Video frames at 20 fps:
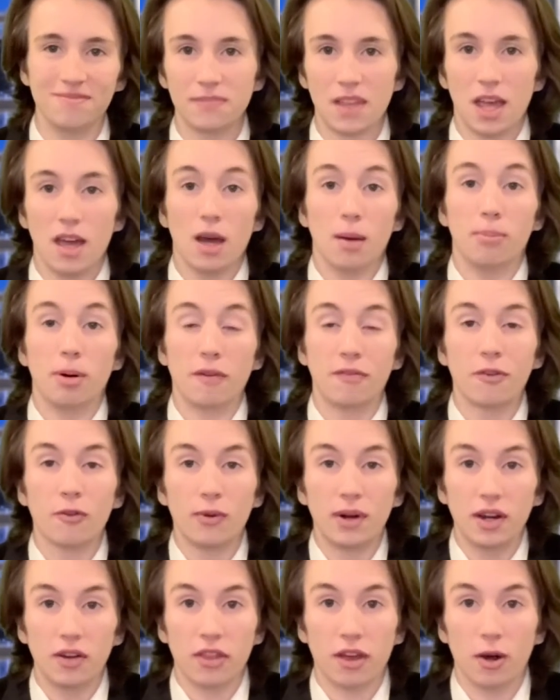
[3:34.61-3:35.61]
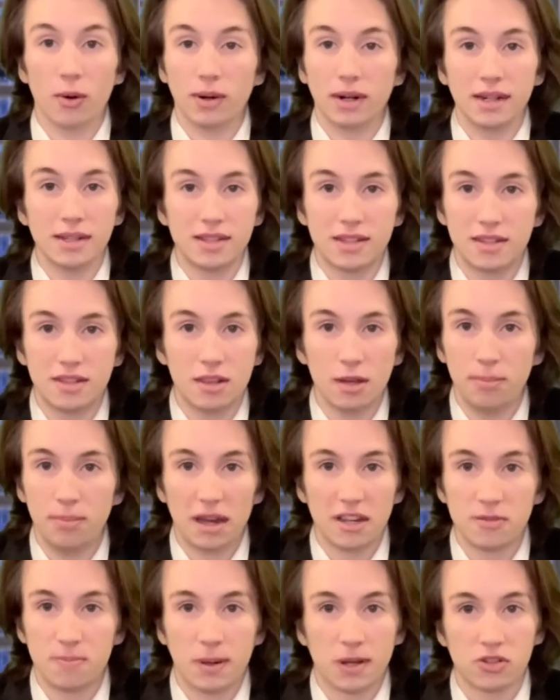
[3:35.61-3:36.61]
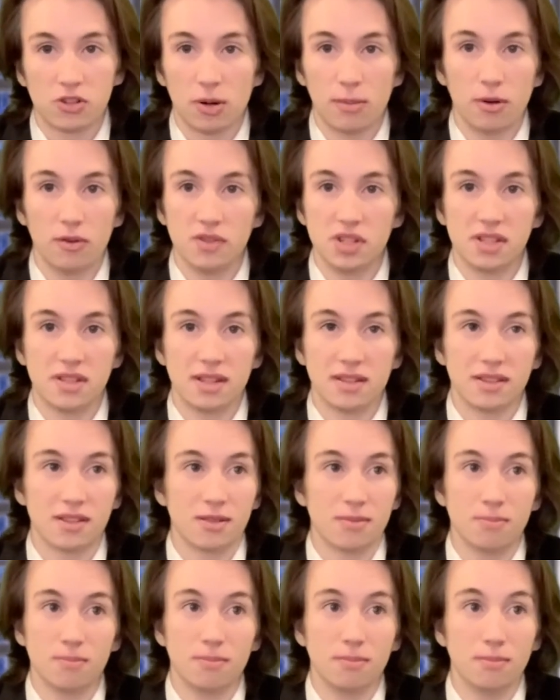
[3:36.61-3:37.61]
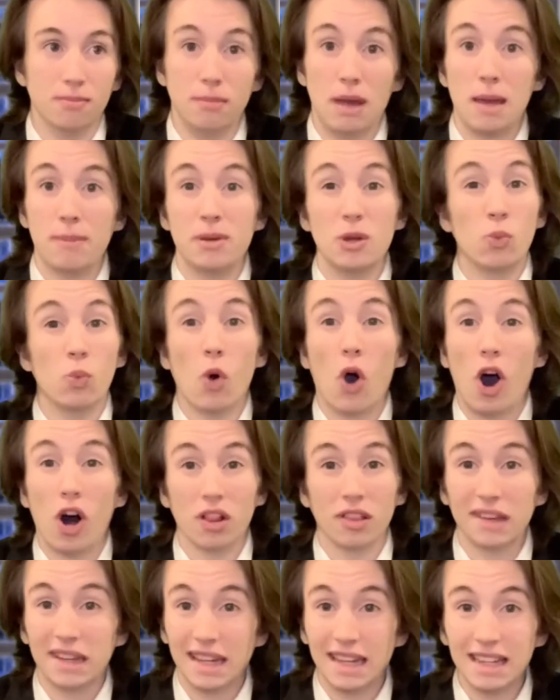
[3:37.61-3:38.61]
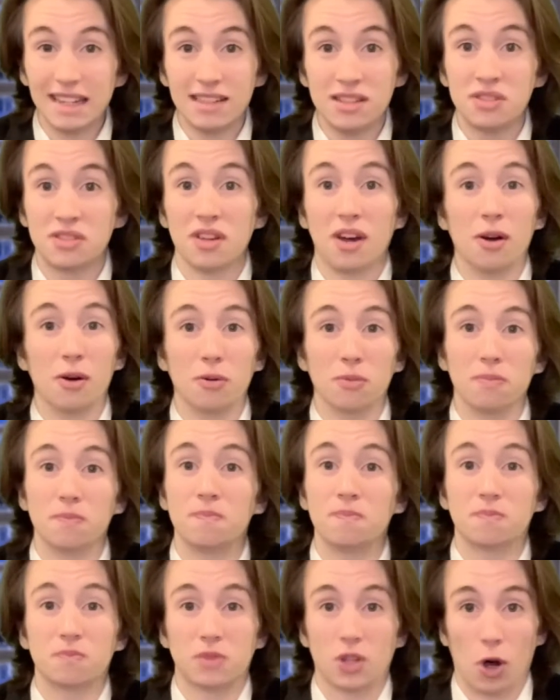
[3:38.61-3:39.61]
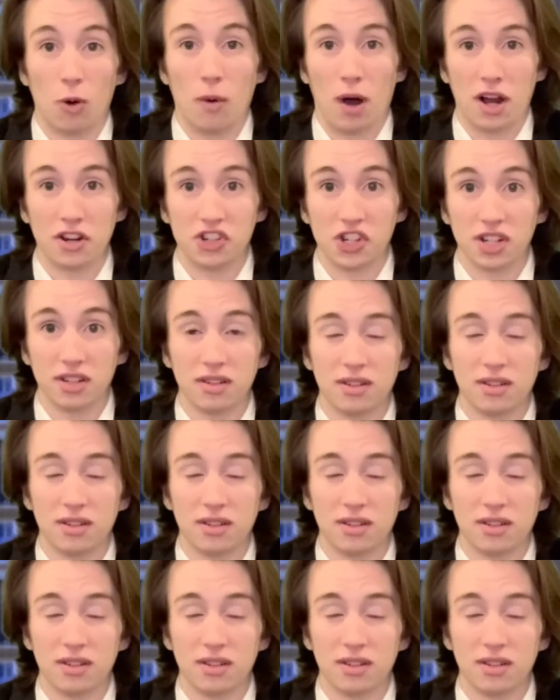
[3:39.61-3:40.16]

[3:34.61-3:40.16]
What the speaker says: But for real though, it's the best Pixar movie since maybe Wall-E, so go watch it.